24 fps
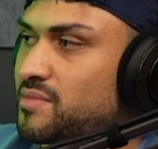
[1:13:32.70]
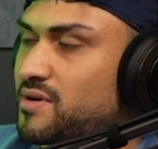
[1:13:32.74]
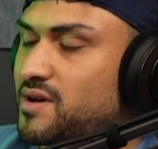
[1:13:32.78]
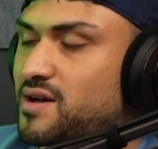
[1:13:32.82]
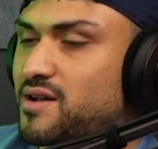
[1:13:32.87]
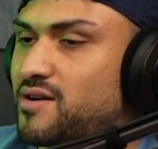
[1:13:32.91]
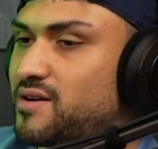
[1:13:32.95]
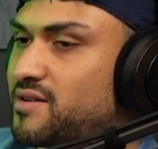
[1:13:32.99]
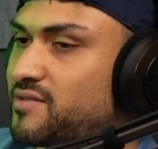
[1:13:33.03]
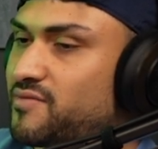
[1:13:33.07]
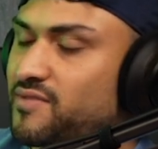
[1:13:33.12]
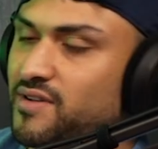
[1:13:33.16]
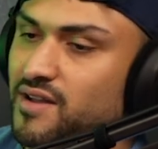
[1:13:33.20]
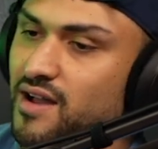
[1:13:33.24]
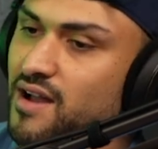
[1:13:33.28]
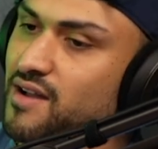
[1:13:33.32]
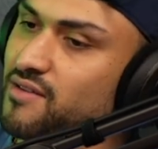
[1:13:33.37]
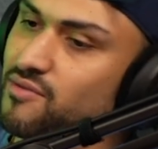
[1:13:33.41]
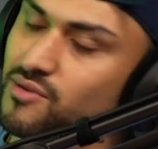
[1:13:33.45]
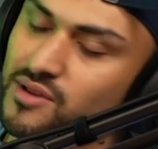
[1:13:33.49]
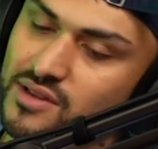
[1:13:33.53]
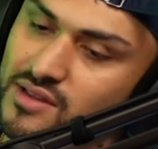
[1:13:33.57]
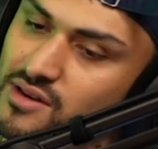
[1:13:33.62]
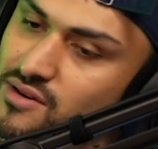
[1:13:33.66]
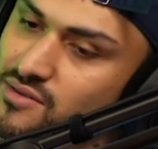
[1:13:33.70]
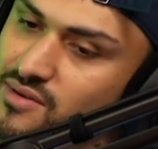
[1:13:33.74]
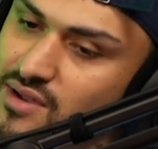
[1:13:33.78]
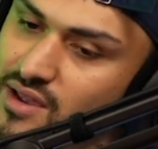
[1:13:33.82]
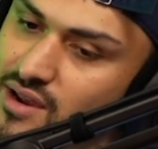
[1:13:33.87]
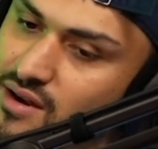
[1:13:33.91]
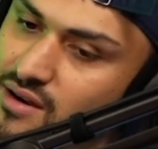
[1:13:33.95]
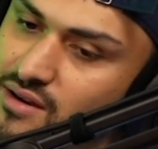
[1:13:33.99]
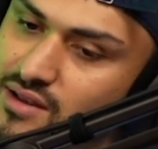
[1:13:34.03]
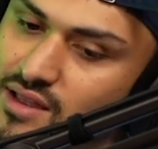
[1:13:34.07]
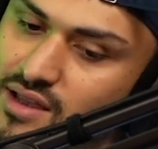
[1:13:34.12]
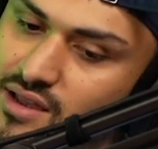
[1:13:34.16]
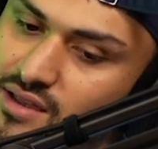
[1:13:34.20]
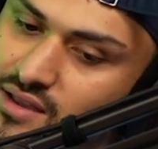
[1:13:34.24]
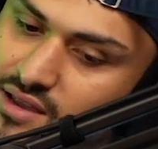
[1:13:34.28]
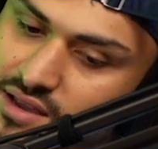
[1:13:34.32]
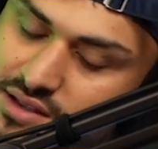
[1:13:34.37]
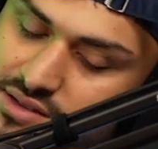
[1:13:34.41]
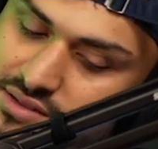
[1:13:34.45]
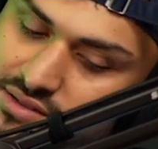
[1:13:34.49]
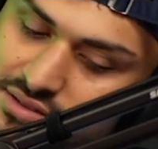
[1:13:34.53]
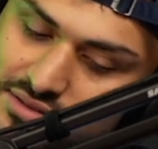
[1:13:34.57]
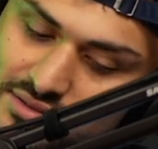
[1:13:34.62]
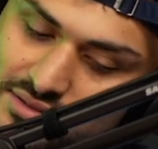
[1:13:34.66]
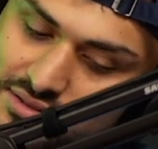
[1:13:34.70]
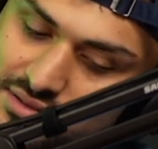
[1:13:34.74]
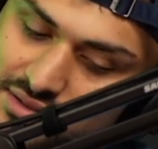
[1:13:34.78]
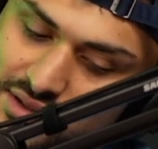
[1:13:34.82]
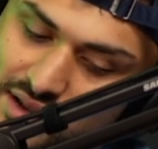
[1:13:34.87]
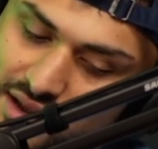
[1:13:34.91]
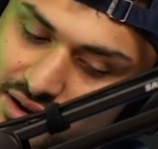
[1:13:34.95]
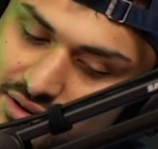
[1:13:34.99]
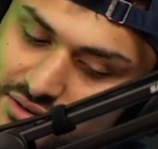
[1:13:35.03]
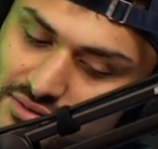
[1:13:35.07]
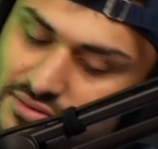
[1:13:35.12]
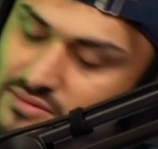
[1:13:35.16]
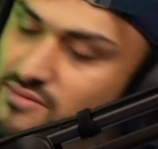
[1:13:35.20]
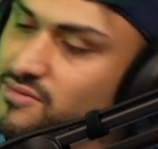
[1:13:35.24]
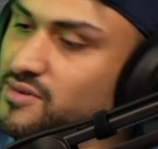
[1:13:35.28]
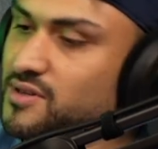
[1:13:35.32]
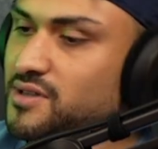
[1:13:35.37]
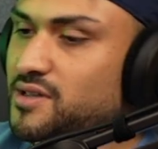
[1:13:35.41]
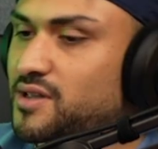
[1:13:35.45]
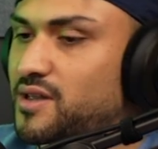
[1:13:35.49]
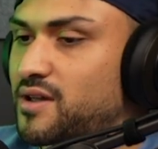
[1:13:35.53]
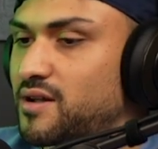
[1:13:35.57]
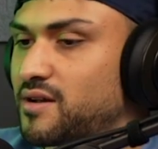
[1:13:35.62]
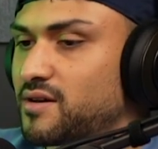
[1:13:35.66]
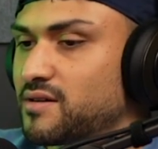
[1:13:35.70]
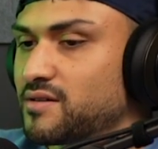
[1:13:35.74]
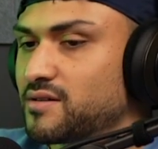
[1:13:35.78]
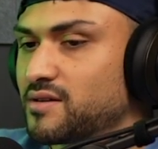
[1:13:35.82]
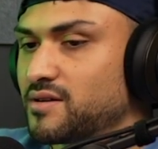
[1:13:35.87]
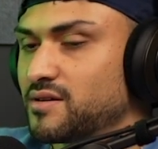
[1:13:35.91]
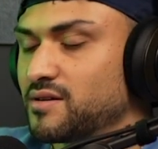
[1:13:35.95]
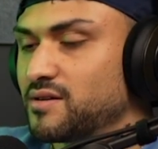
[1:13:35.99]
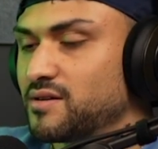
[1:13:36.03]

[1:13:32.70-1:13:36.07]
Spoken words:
But right now, I really don't care. Like I don't really care.